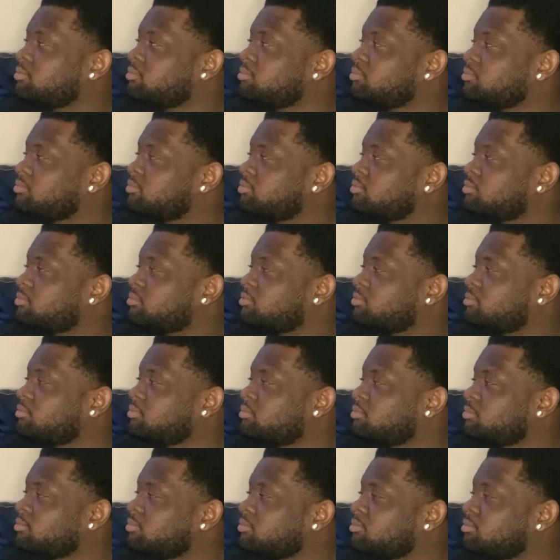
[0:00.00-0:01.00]

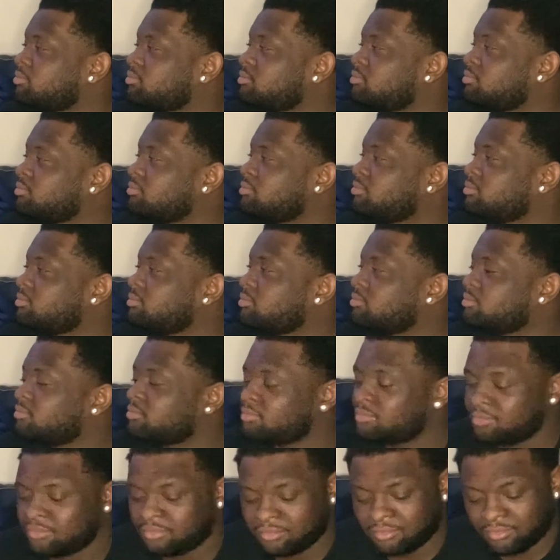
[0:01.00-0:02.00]

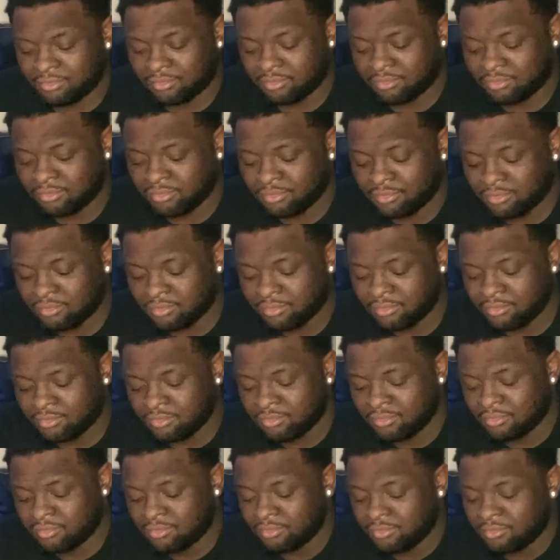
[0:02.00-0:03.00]

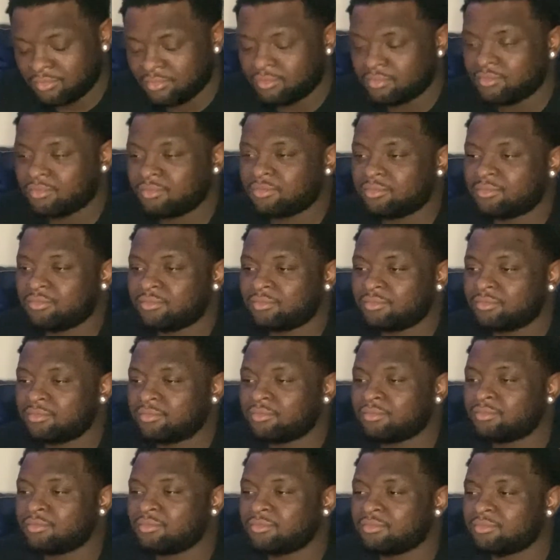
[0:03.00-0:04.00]

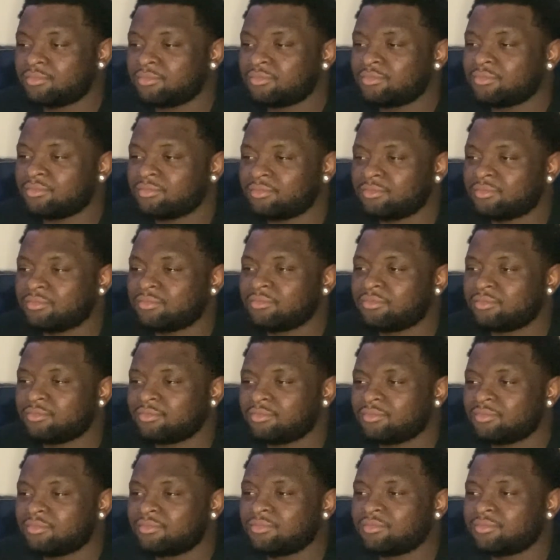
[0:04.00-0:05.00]

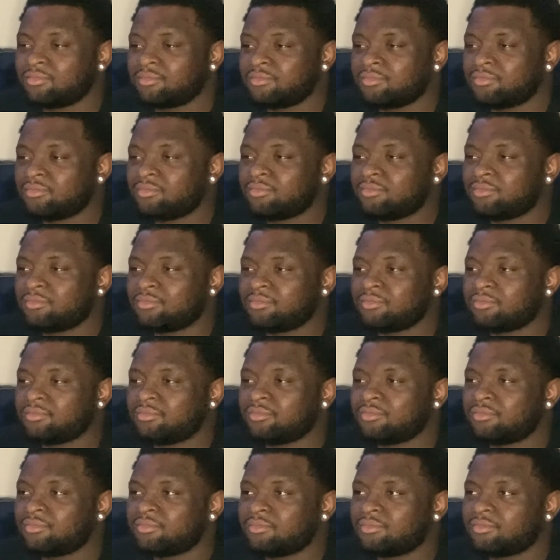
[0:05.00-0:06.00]

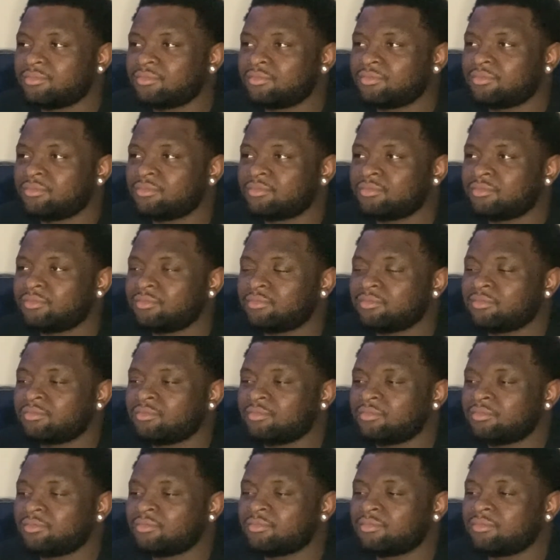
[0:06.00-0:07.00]

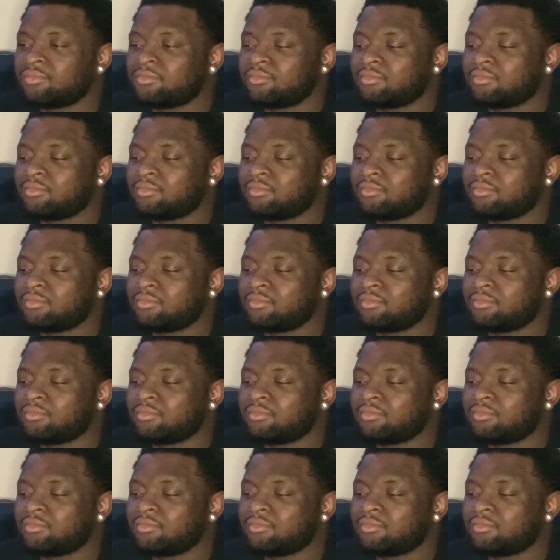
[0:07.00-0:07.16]
(silent)